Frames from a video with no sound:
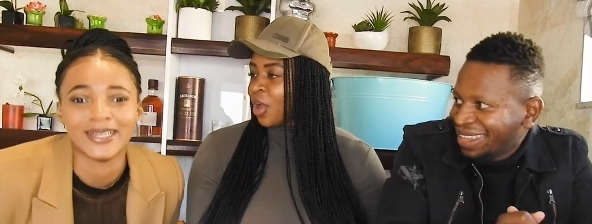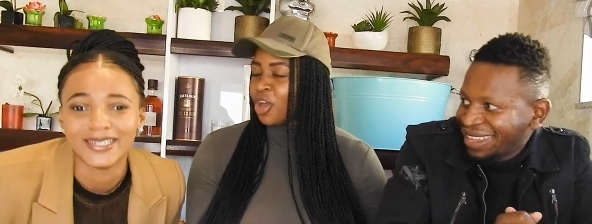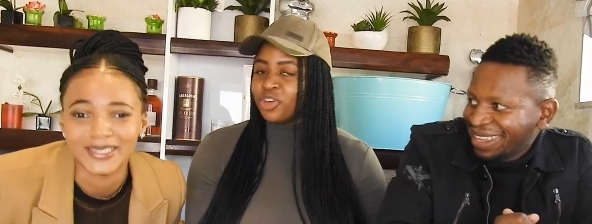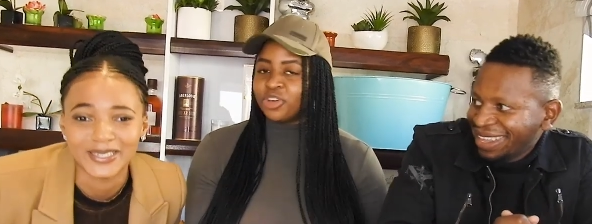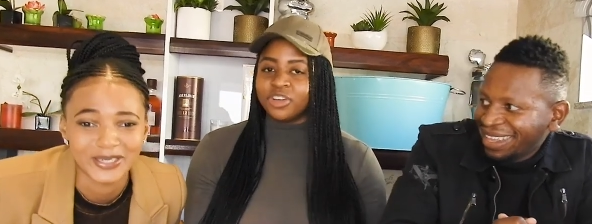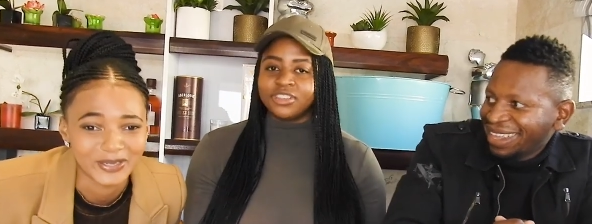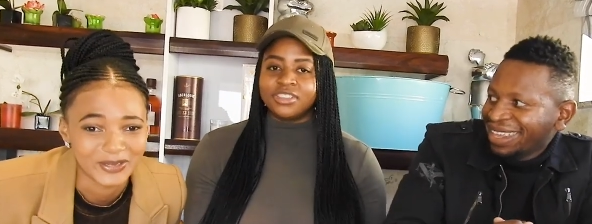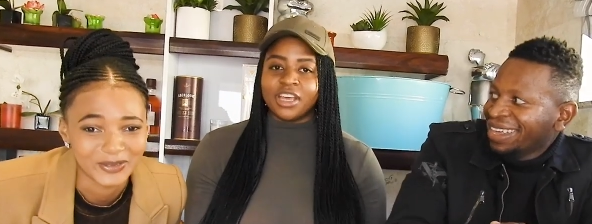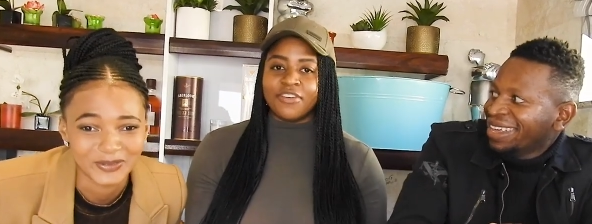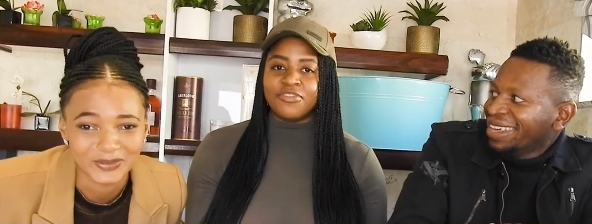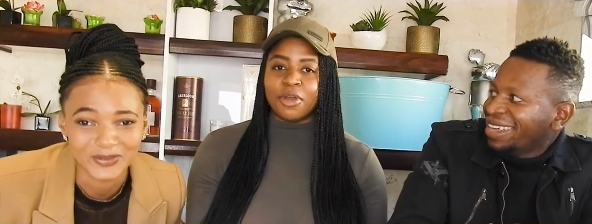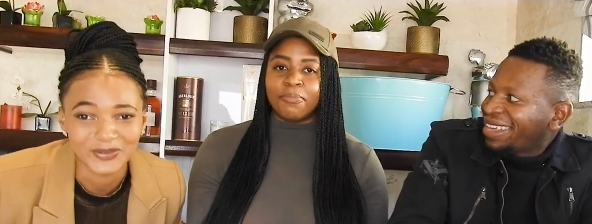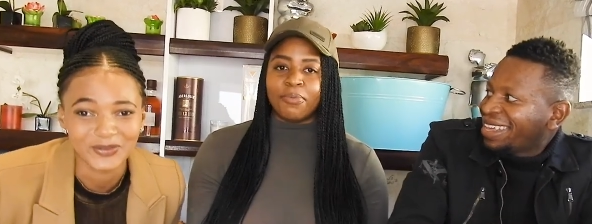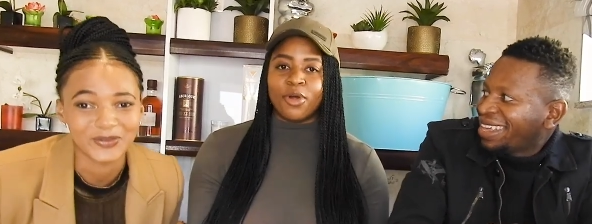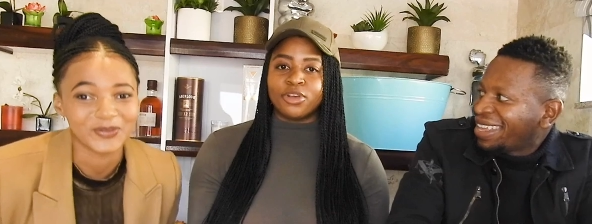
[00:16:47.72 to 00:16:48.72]
Speaker 1: Are you gonna say if
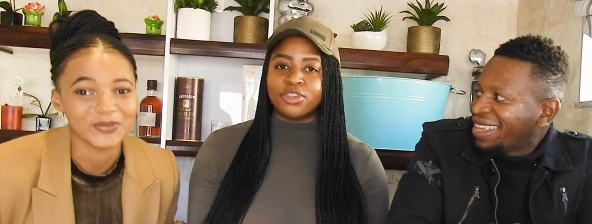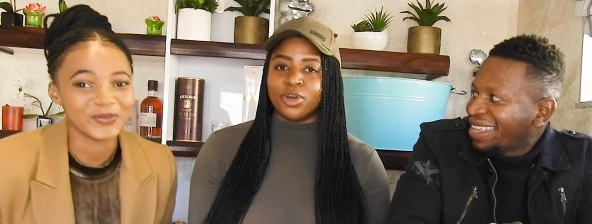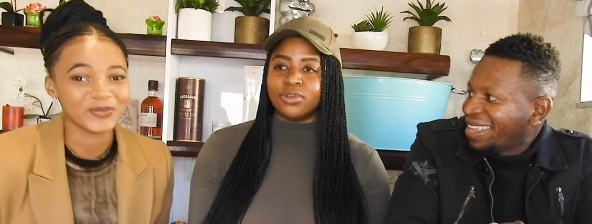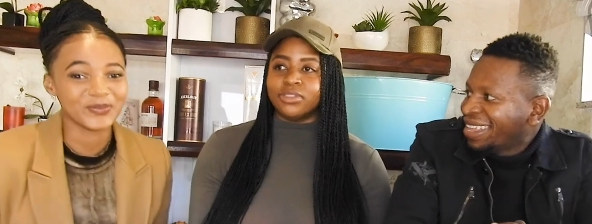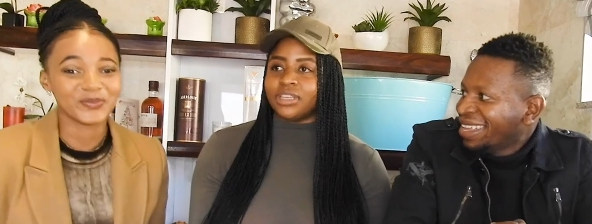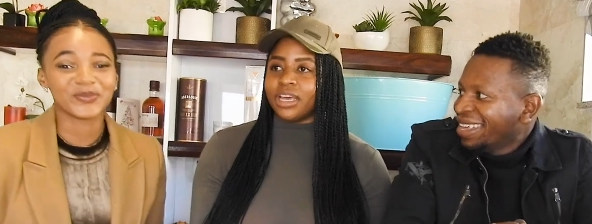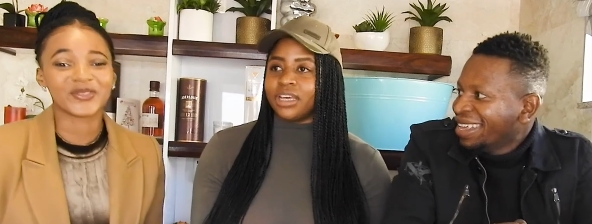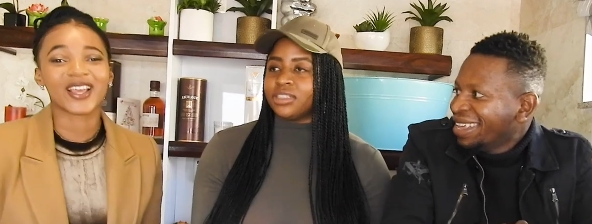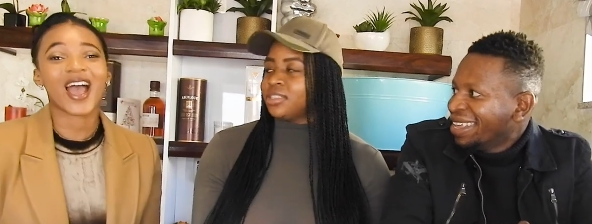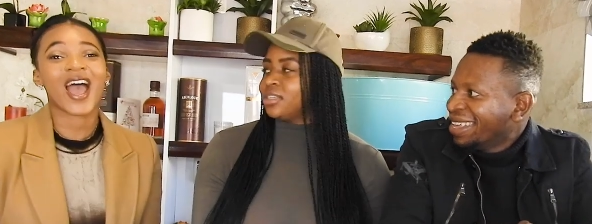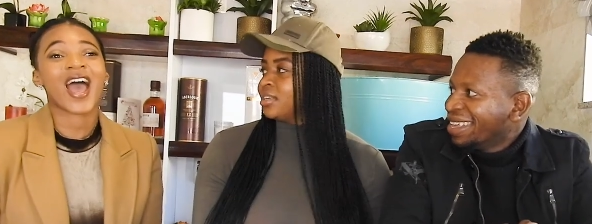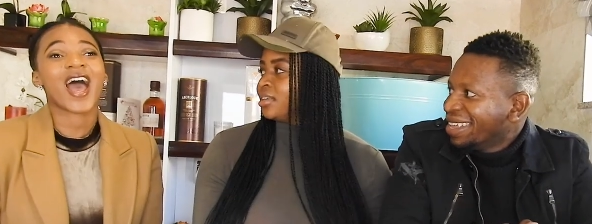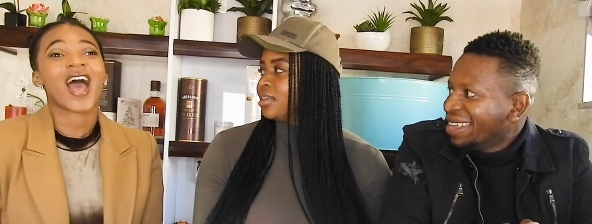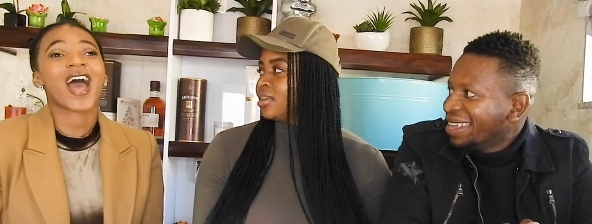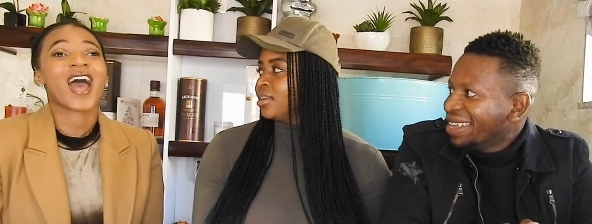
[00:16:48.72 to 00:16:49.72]
you're broke, don't date?
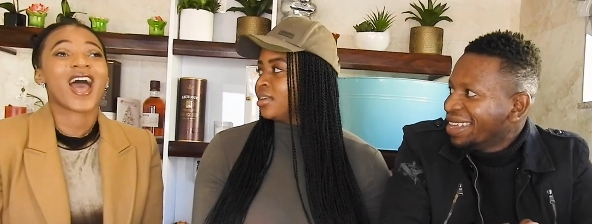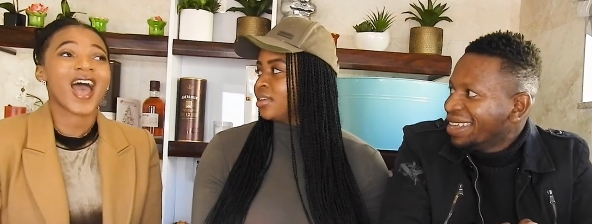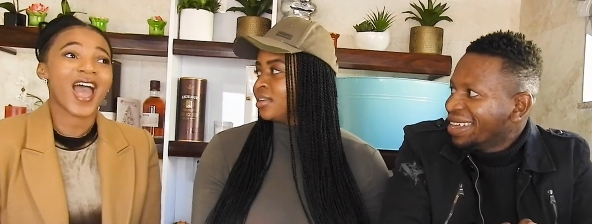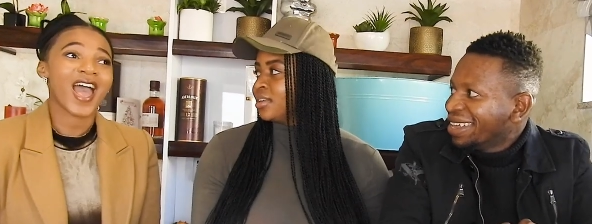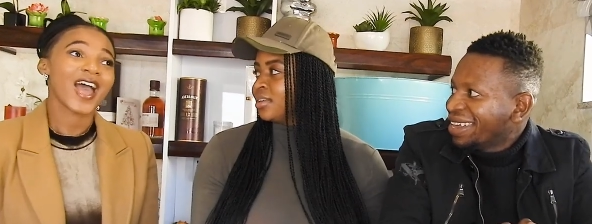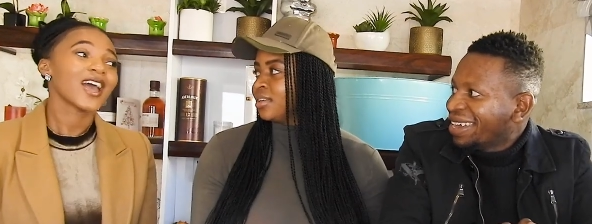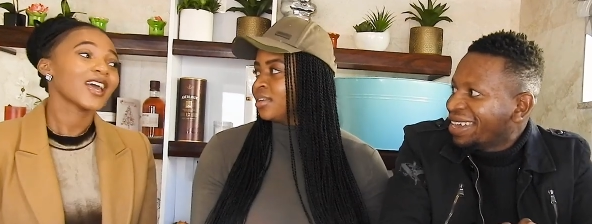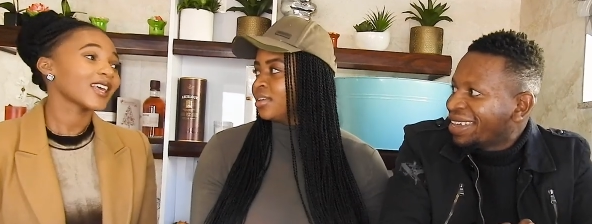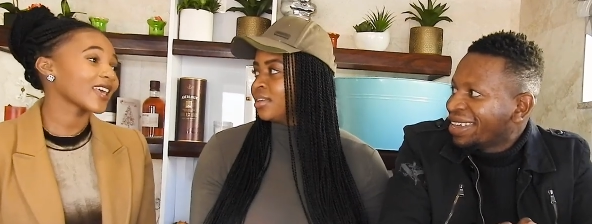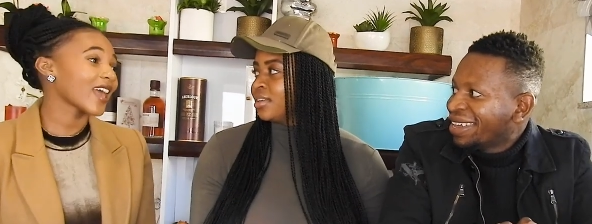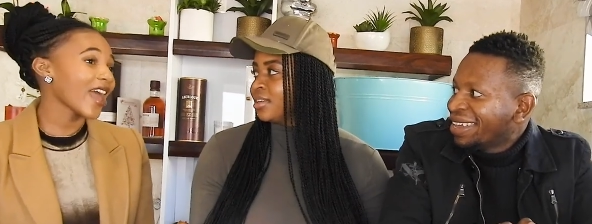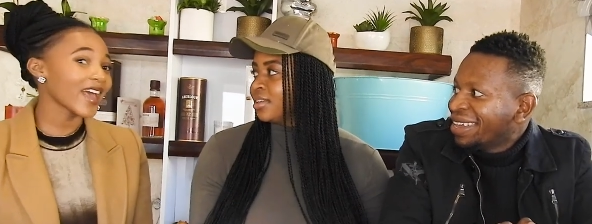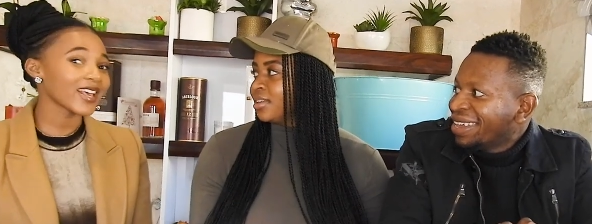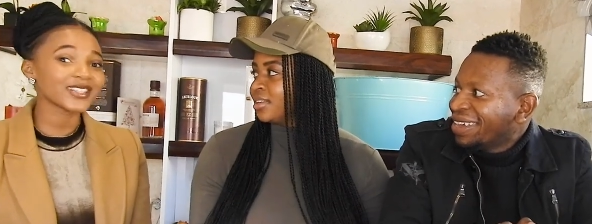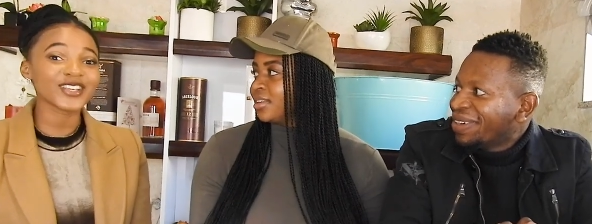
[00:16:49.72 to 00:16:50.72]

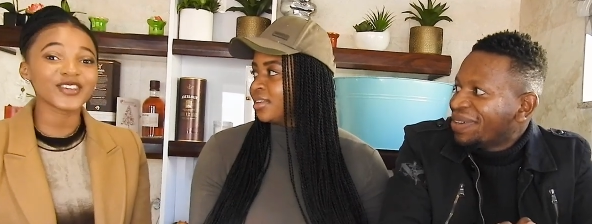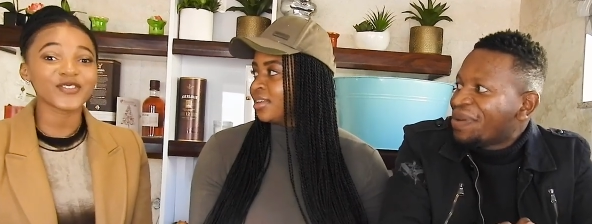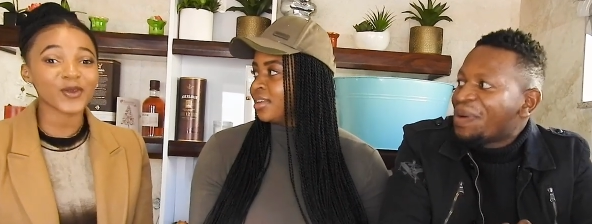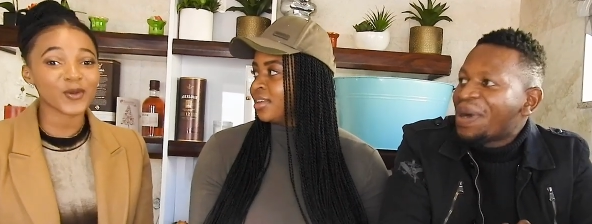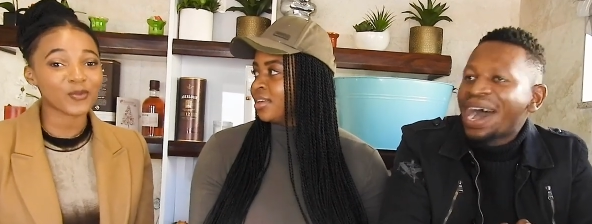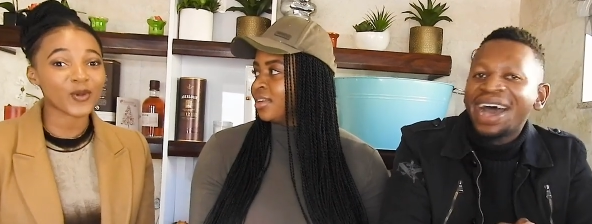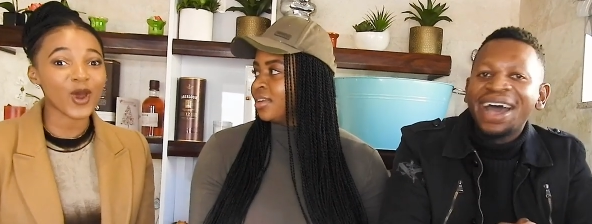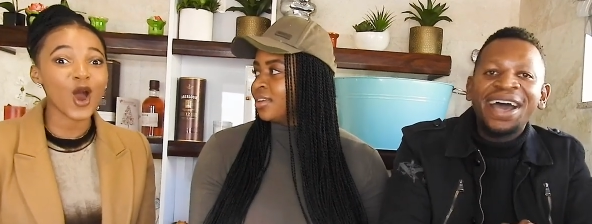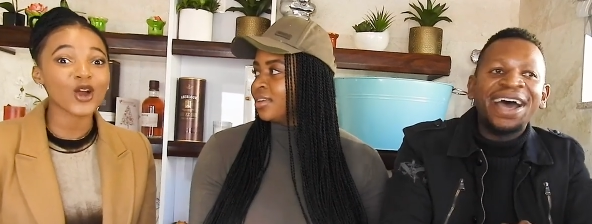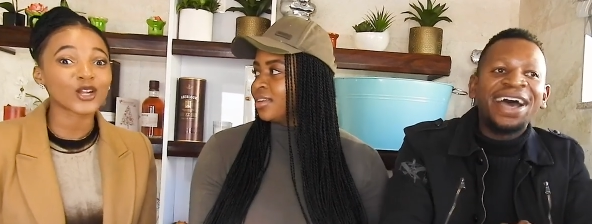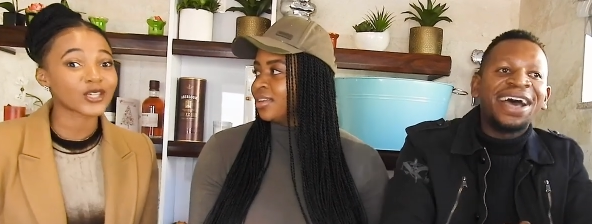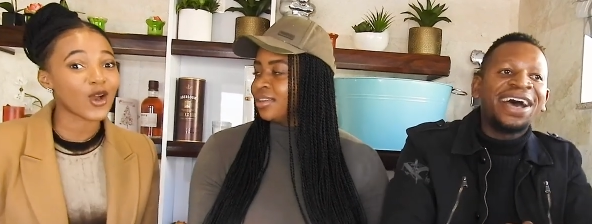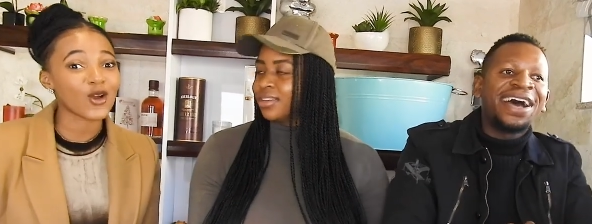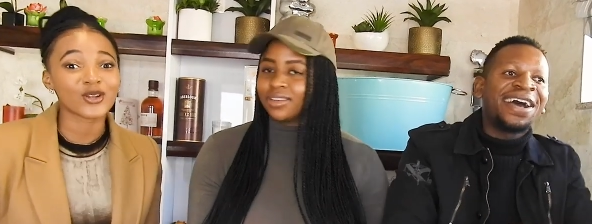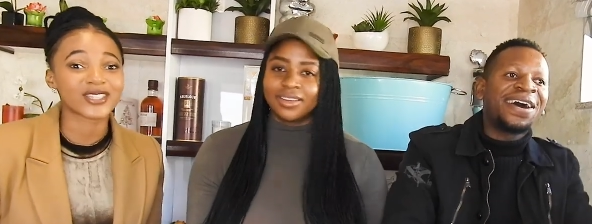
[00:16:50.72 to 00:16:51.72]
Yes,
Speaker 2: if wow. you're
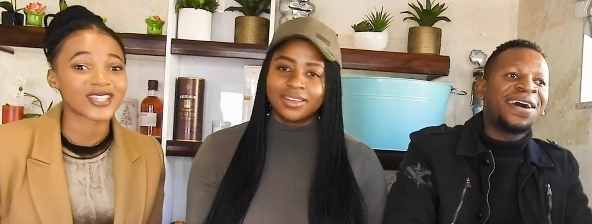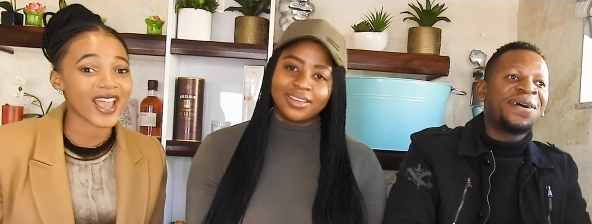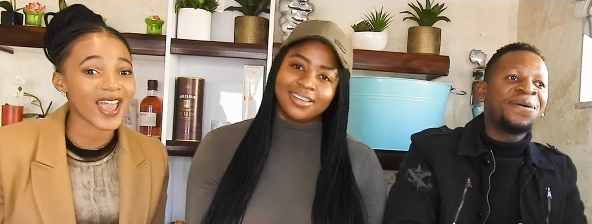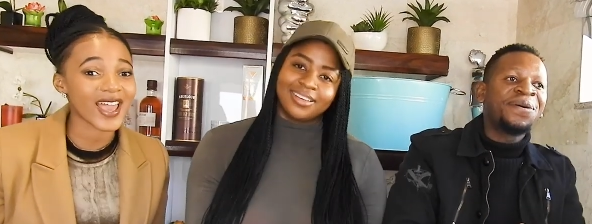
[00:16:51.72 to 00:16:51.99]
broke, don't